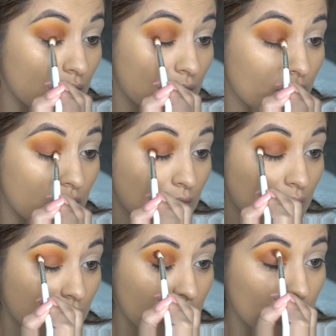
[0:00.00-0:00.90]
Take your
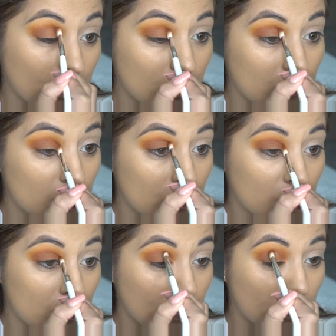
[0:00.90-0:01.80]
time just to make
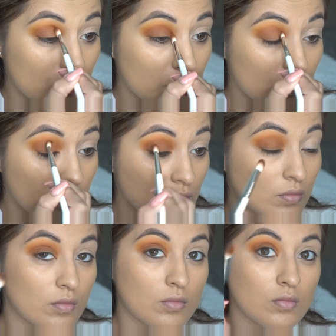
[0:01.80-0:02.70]
sure that you have a
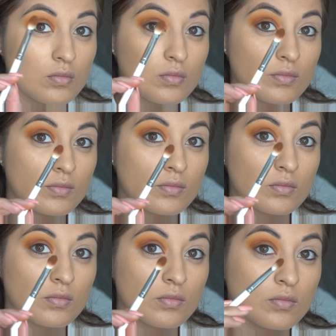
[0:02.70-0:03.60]
really nice even
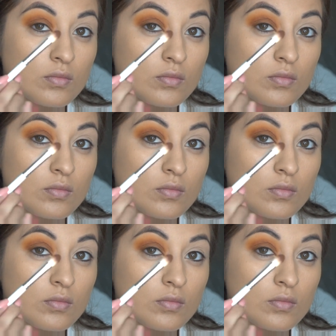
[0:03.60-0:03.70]
coat.